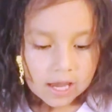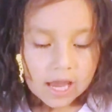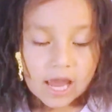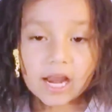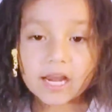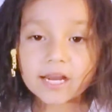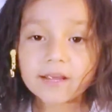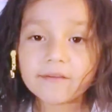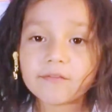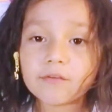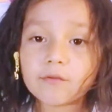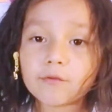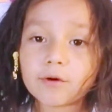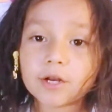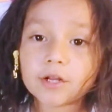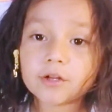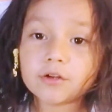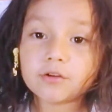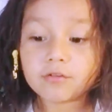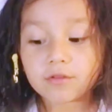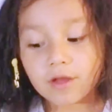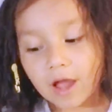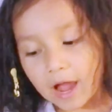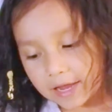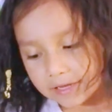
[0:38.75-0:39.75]
And if you want to
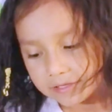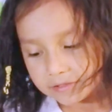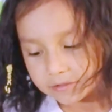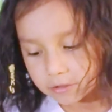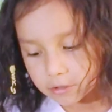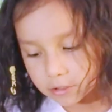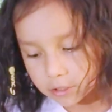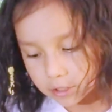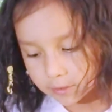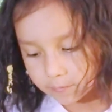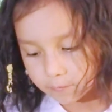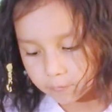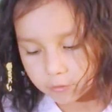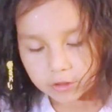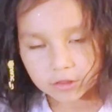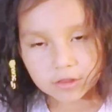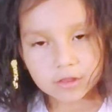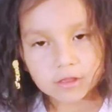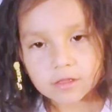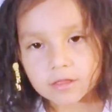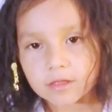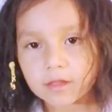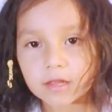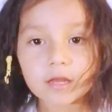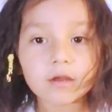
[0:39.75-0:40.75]
do the ice cream with
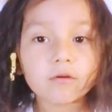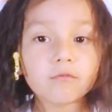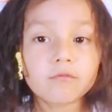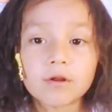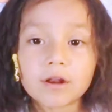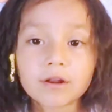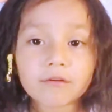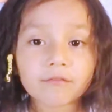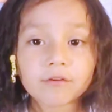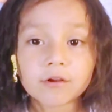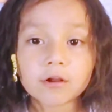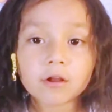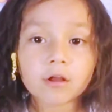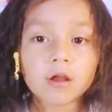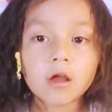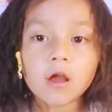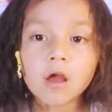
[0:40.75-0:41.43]
whatever